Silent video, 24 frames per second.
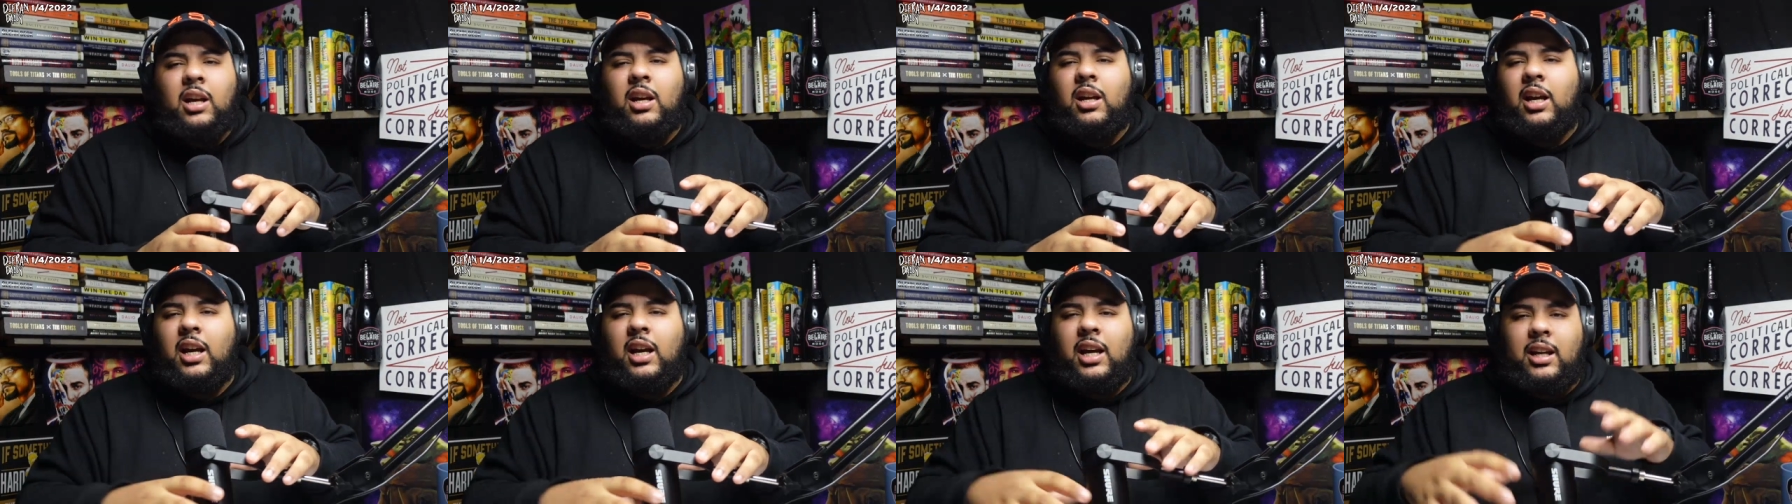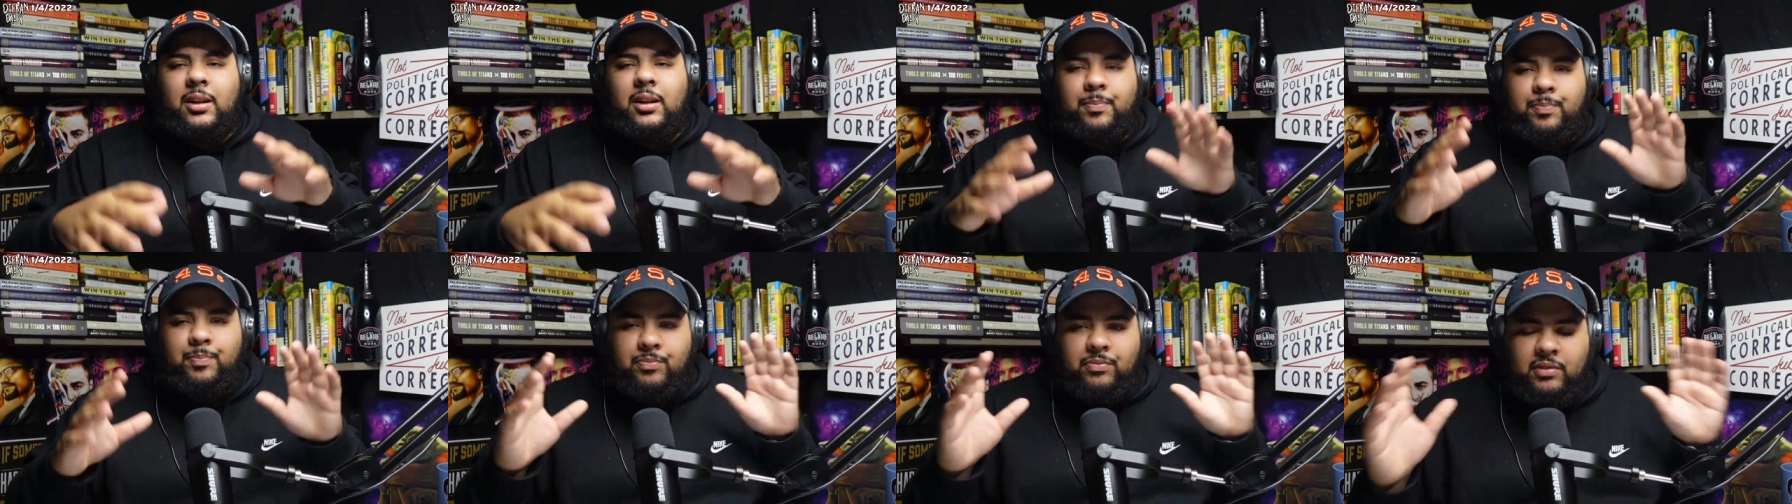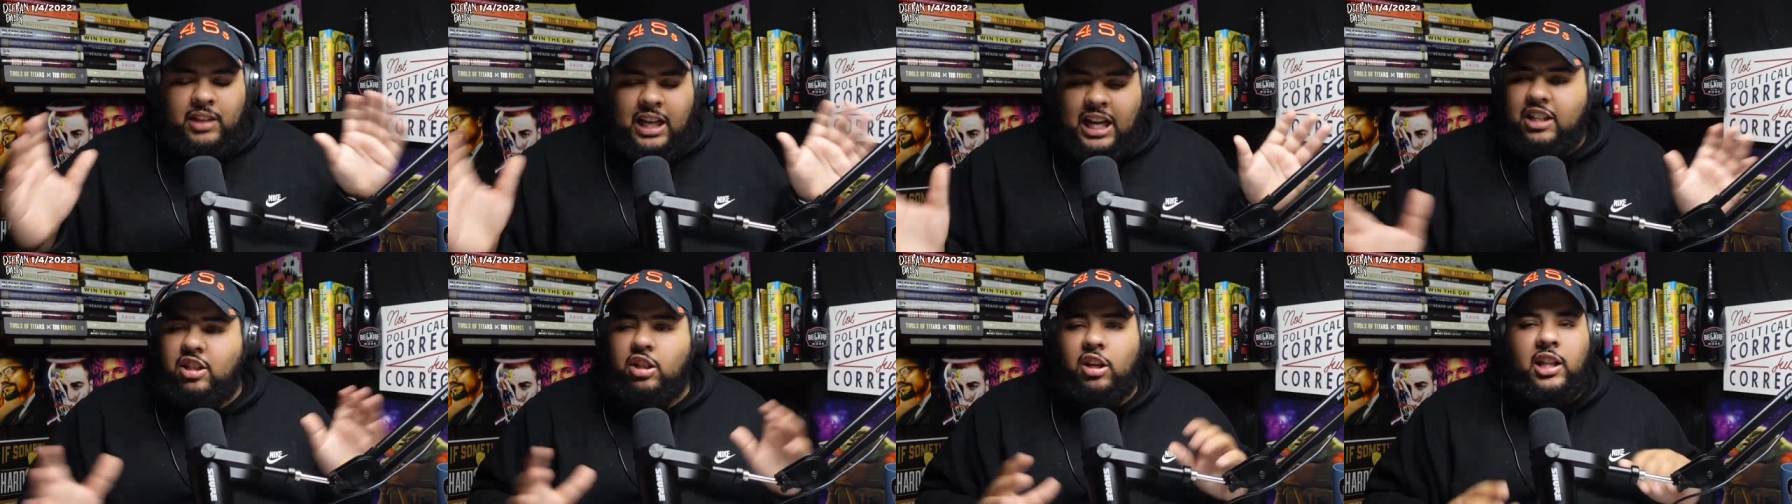And
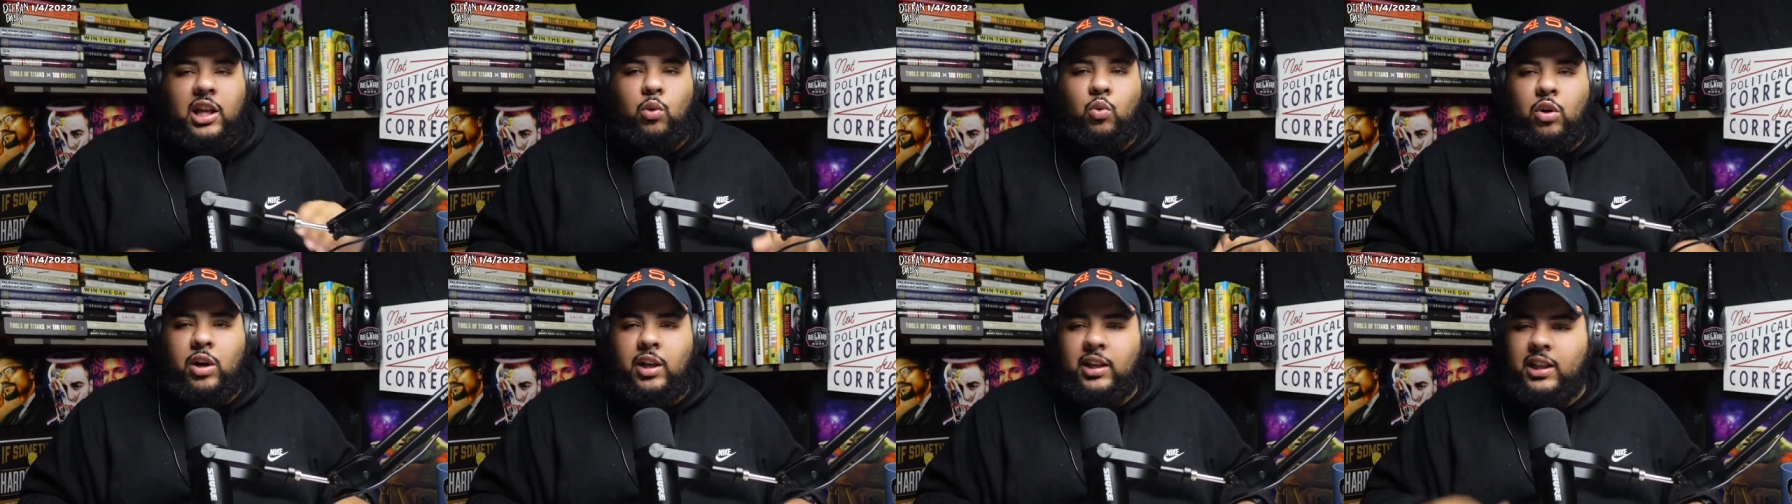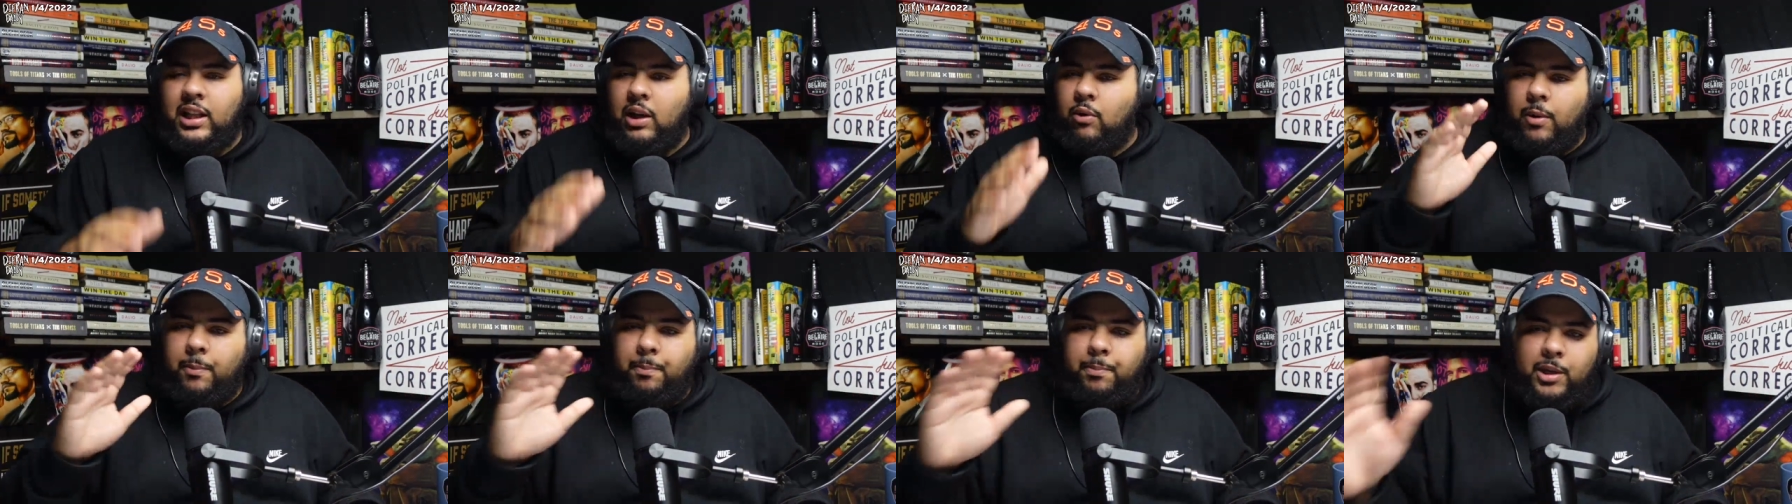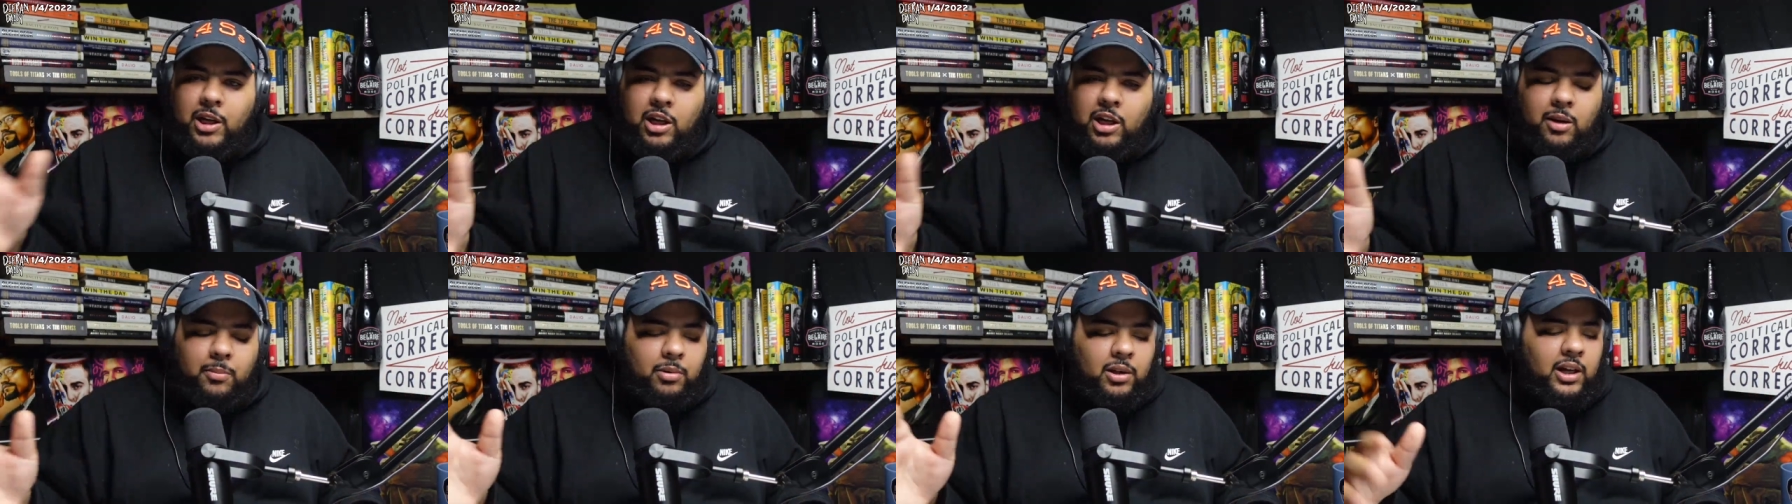that's all they want. They want
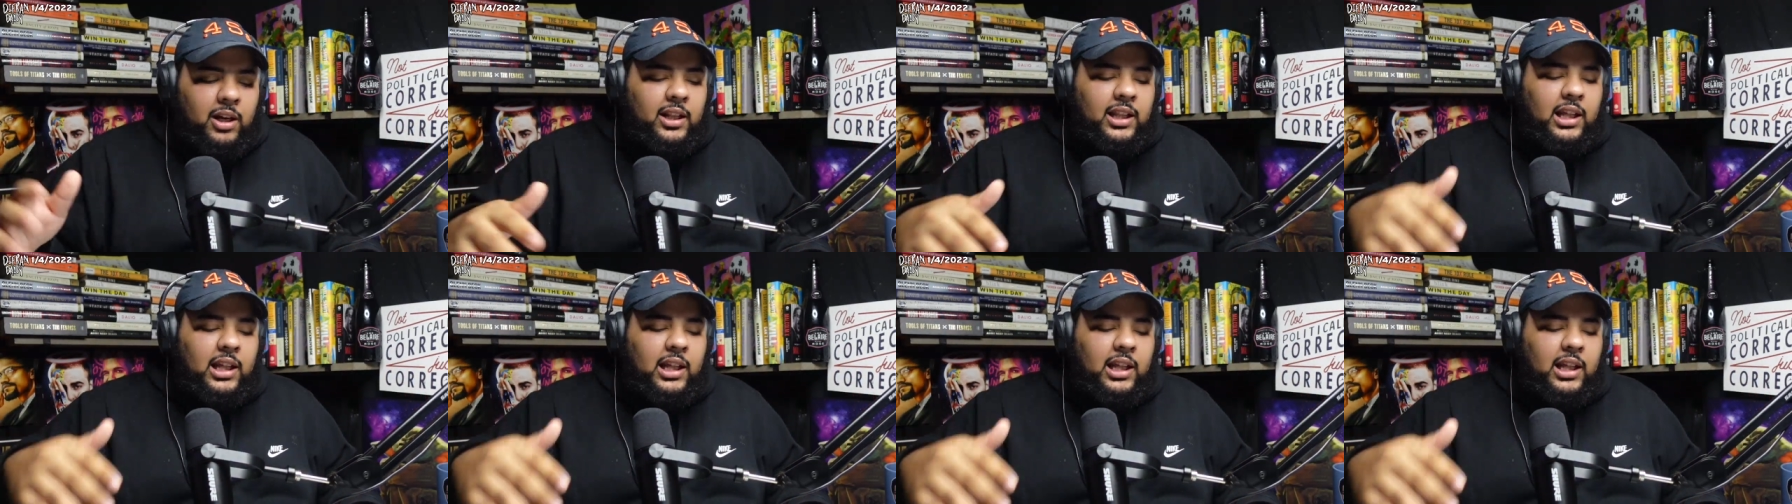pure blood.